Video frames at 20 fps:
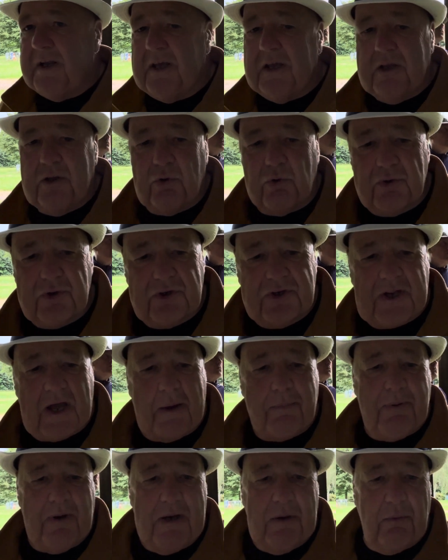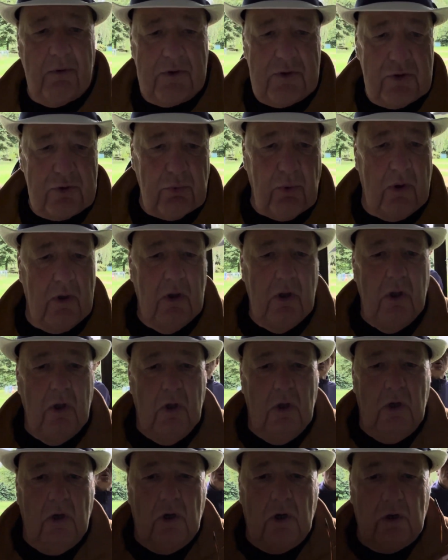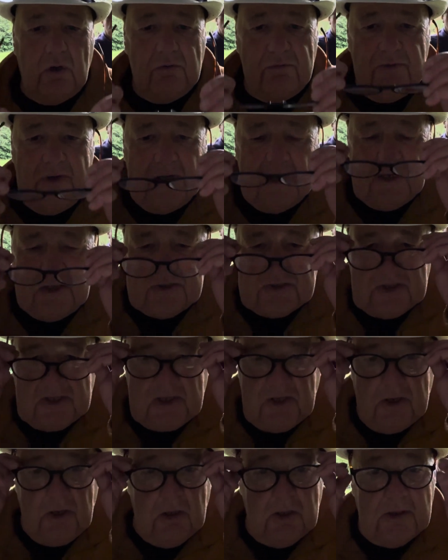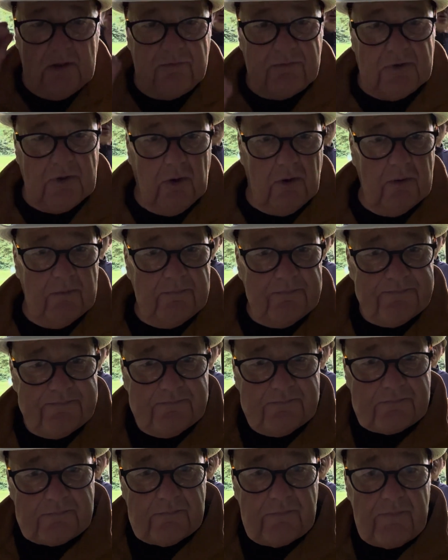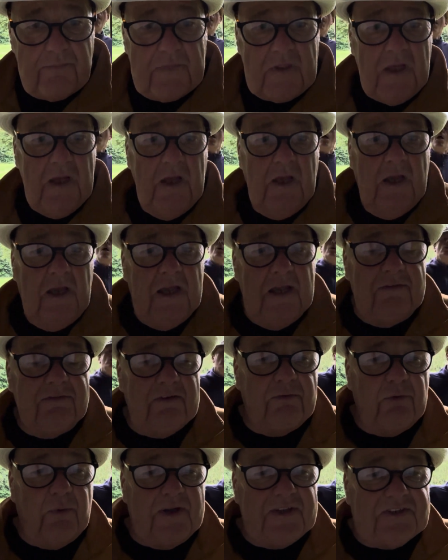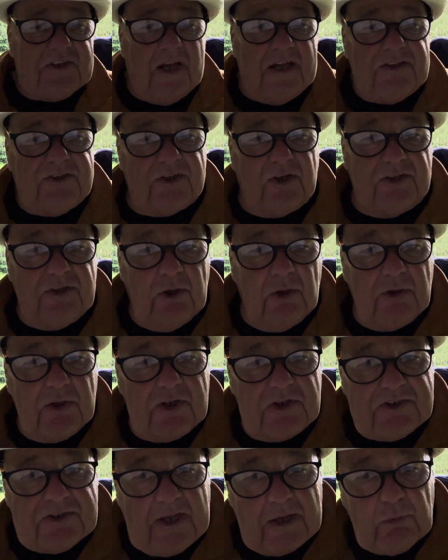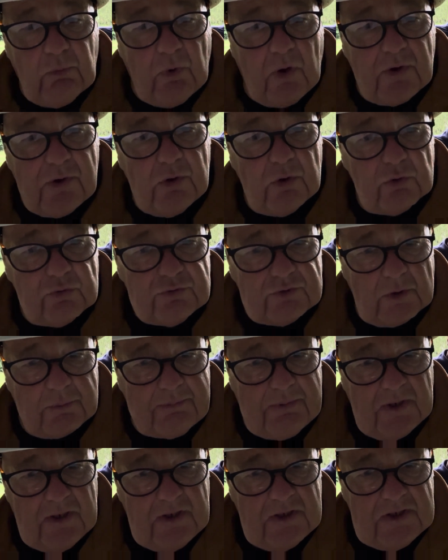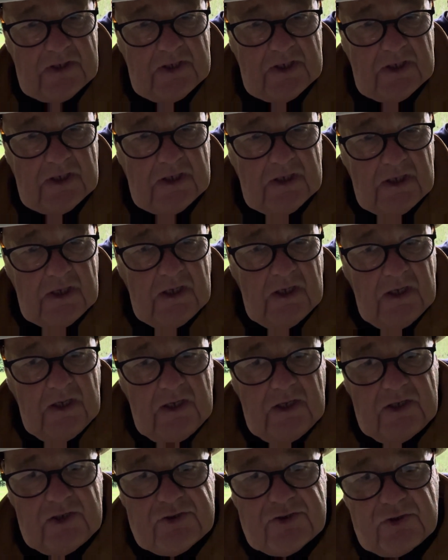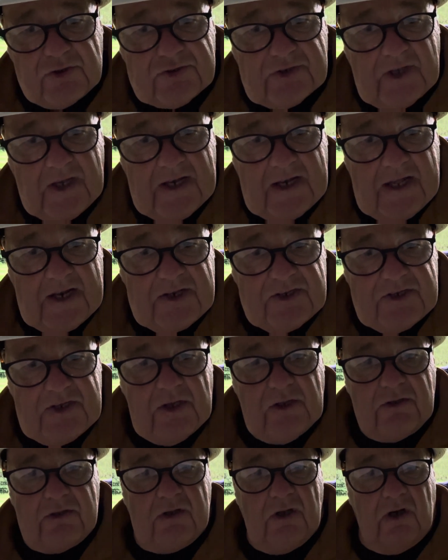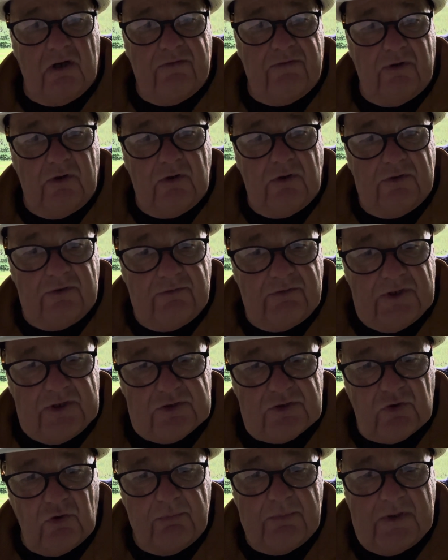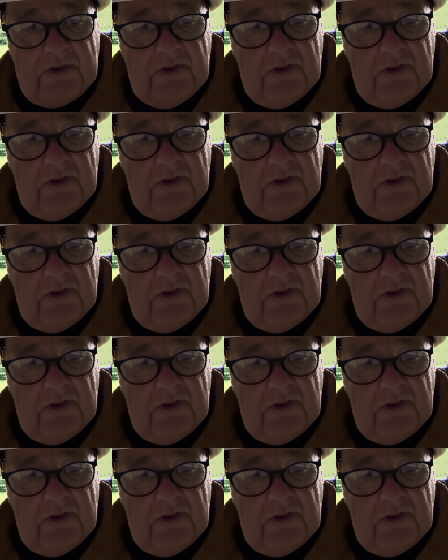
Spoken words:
it. It couldn't happen. It was just what? Unrealistic. And all they've done, even went to head, John, they're only going to take 100 per year. It's just to get out of jail car for this government.